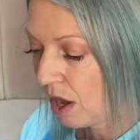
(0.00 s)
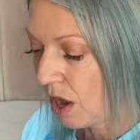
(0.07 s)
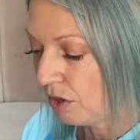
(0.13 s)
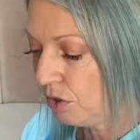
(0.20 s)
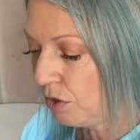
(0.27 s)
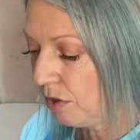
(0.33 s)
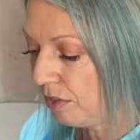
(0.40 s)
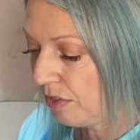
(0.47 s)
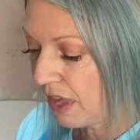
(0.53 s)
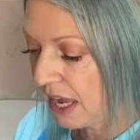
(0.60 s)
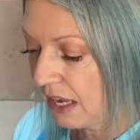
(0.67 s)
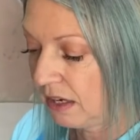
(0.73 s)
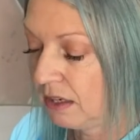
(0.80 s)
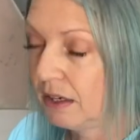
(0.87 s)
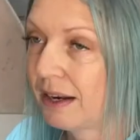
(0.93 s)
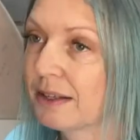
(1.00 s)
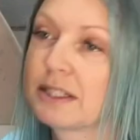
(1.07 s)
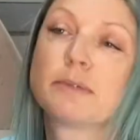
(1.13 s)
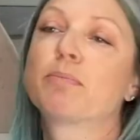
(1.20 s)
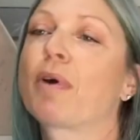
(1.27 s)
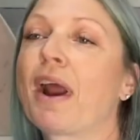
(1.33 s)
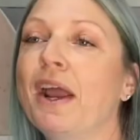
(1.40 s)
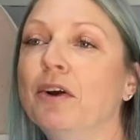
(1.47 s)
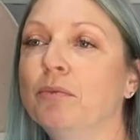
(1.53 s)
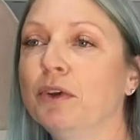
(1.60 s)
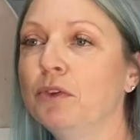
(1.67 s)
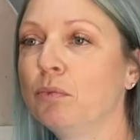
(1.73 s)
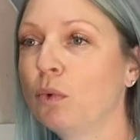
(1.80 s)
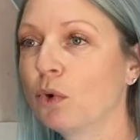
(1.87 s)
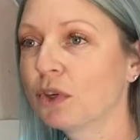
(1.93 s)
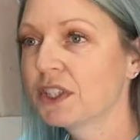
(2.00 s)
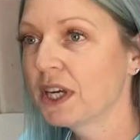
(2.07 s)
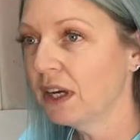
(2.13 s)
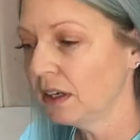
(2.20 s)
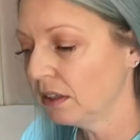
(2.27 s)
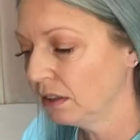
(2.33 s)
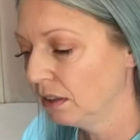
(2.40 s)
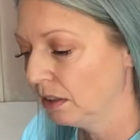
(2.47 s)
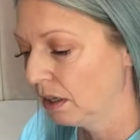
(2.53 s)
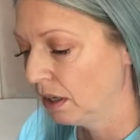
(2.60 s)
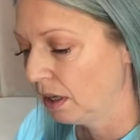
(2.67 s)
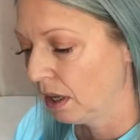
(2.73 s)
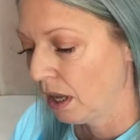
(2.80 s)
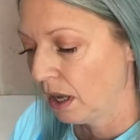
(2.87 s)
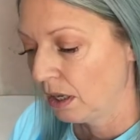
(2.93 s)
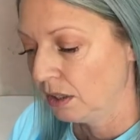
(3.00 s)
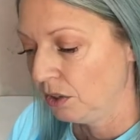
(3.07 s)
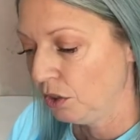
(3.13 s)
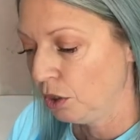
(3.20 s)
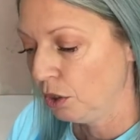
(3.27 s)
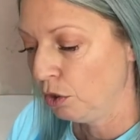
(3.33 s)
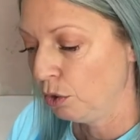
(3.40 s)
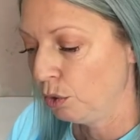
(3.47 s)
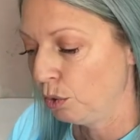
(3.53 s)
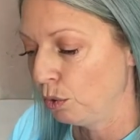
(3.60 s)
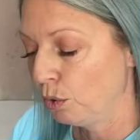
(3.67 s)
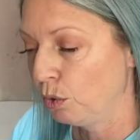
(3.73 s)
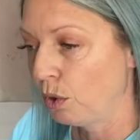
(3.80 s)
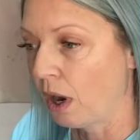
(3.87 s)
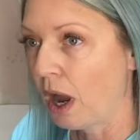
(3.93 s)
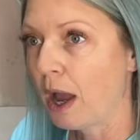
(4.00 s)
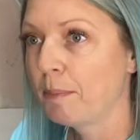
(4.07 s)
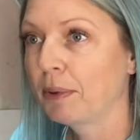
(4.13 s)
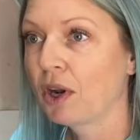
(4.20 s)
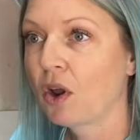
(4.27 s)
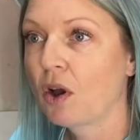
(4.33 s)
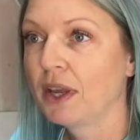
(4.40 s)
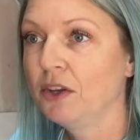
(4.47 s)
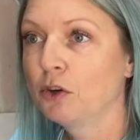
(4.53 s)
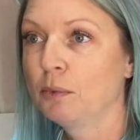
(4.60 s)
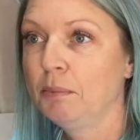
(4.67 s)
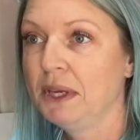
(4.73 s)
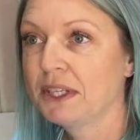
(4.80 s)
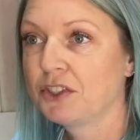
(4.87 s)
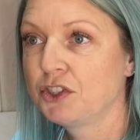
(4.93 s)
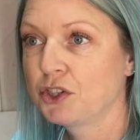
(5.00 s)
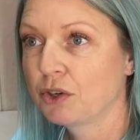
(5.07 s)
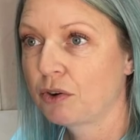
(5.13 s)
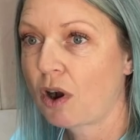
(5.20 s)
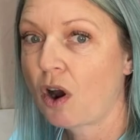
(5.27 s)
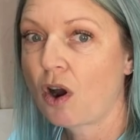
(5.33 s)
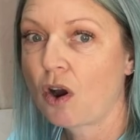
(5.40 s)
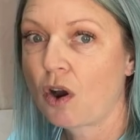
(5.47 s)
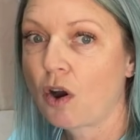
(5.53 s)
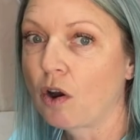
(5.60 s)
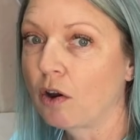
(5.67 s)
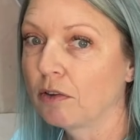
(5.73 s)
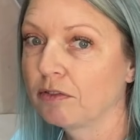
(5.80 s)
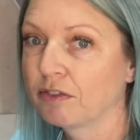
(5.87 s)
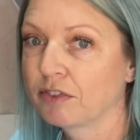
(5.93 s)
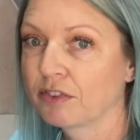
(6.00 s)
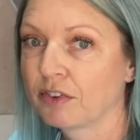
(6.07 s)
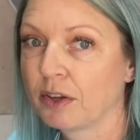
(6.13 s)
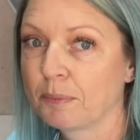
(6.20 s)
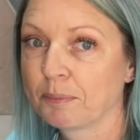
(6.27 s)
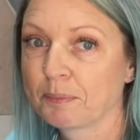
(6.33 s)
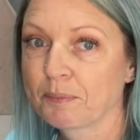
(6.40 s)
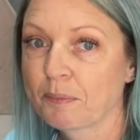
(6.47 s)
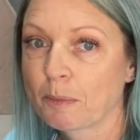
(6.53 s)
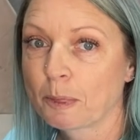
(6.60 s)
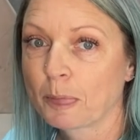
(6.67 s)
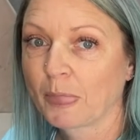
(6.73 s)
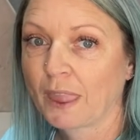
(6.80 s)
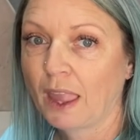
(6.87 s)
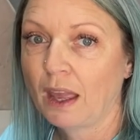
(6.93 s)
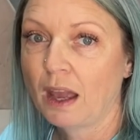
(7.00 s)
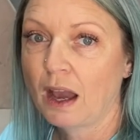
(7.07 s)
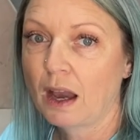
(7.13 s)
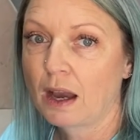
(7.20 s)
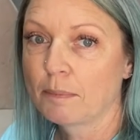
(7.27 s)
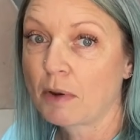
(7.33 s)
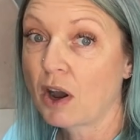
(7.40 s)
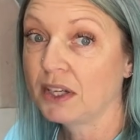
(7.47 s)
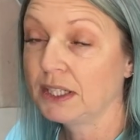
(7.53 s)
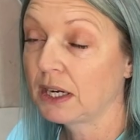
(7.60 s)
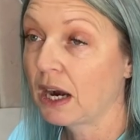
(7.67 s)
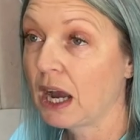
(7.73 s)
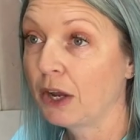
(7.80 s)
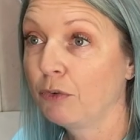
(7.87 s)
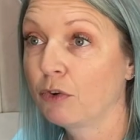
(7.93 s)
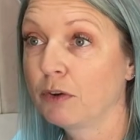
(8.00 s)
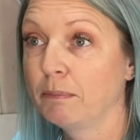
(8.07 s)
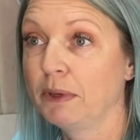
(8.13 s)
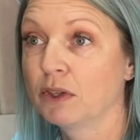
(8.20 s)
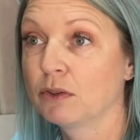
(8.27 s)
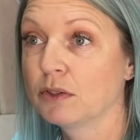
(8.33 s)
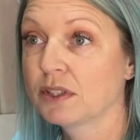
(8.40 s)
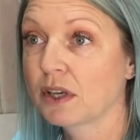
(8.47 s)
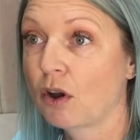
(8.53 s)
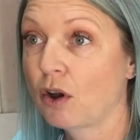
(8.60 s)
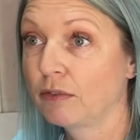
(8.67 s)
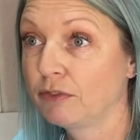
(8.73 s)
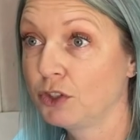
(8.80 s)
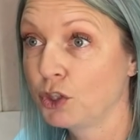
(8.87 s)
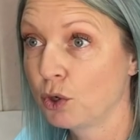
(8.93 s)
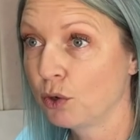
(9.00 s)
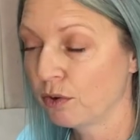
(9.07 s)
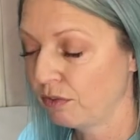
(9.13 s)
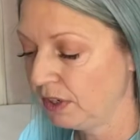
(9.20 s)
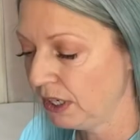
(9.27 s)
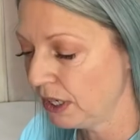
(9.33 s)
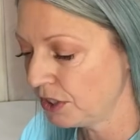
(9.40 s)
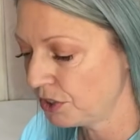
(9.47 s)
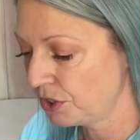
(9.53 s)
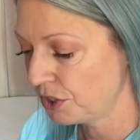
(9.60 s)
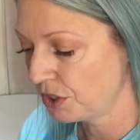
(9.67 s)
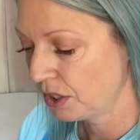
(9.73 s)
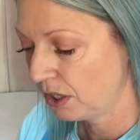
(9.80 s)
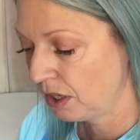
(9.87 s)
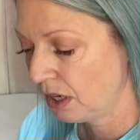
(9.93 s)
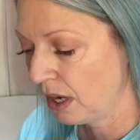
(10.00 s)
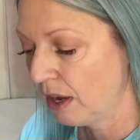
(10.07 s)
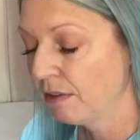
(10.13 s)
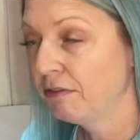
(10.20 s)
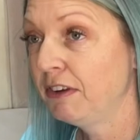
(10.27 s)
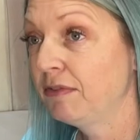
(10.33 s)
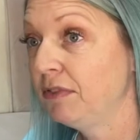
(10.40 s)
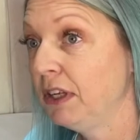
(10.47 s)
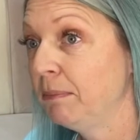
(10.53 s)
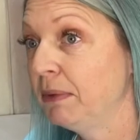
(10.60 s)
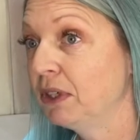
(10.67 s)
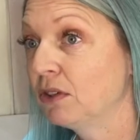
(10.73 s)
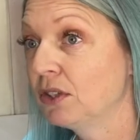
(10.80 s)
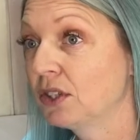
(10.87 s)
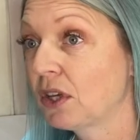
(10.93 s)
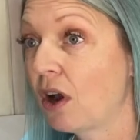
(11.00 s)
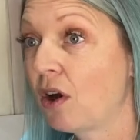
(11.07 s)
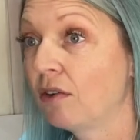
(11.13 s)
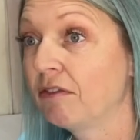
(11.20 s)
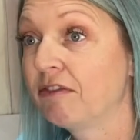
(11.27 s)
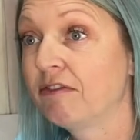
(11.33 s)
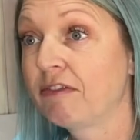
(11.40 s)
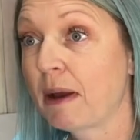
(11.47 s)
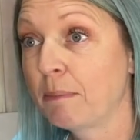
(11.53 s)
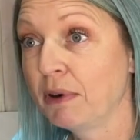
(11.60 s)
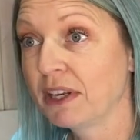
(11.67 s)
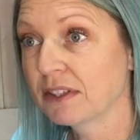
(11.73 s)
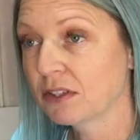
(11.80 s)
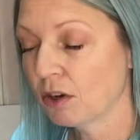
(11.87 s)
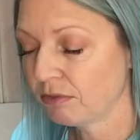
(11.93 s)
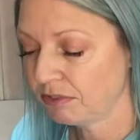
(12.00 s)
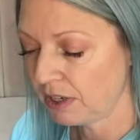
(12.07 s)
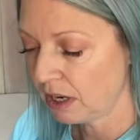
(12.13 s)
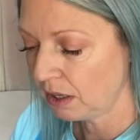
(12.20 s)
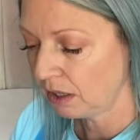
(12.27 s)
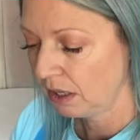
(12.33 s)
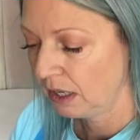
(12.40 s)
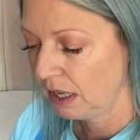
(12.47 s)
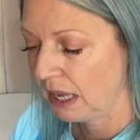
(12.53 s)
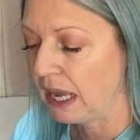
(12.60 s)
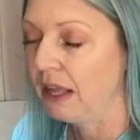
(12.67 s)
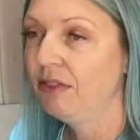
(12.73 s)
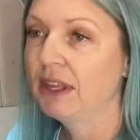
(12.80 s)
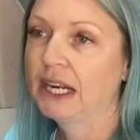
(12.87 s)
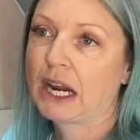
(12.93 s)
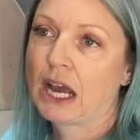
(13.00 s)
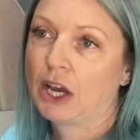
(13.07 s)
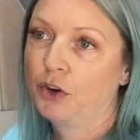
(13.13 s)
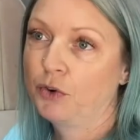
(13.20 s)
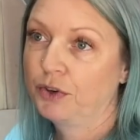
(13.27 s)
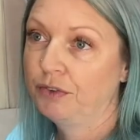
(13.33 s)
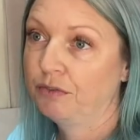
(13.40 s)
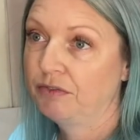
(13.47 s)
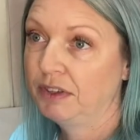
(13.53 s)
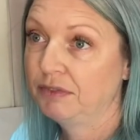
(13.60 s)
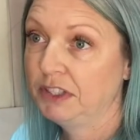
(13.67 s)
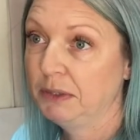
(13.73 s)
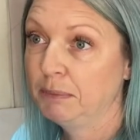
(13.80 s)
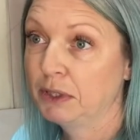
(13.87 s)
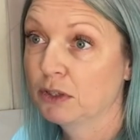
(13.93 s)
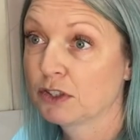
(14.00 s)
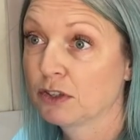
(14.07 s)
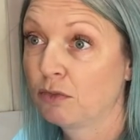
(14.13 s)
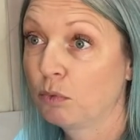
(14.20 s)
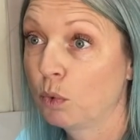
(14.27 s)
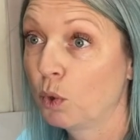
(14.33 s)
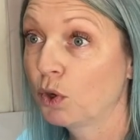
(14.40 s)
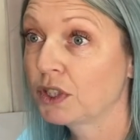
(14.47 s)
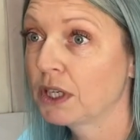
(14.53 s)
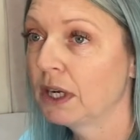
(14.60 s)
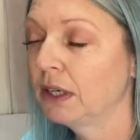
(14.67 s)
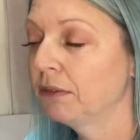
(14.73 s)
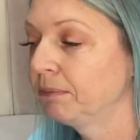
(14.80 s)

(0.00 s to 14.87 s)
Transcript: You then spray it with water. You apply your mixture of, um, I did 100 mils of chalk finish. 50 mils of fabric softener and then 150 mils of water.